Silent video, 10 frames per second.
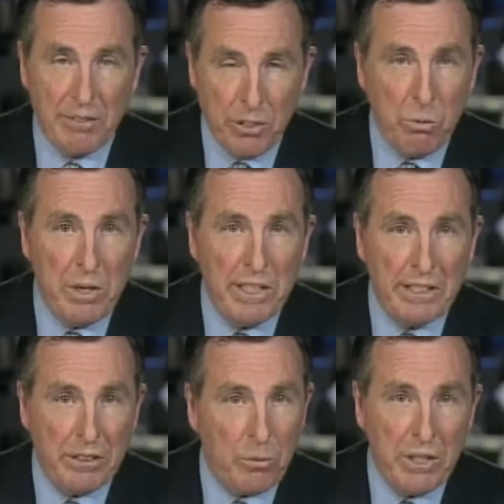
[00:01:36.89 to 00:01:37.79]
They're
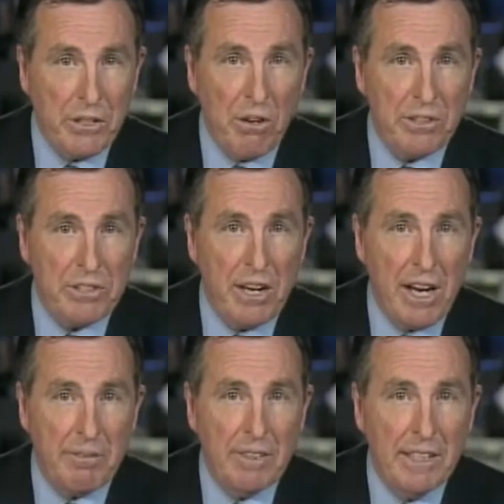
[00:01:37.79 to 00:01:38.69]
winning all the
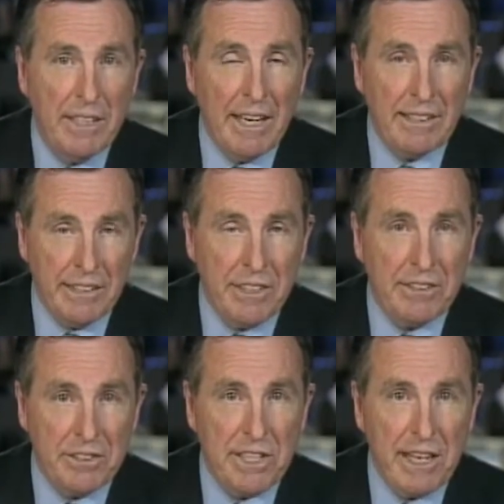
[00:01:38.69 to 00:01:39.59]
time, and they think
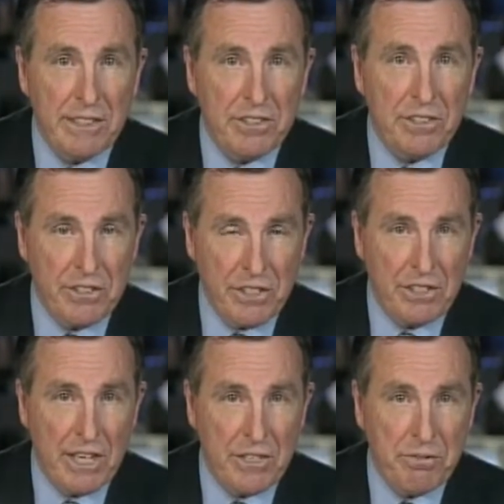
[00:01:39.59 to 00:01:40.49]
their tactics are
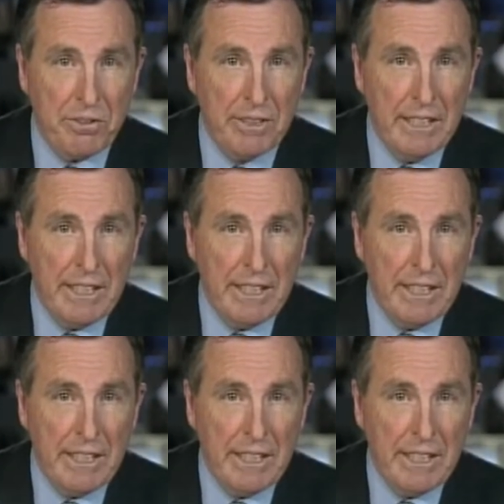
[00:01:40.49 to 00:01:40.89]
successful.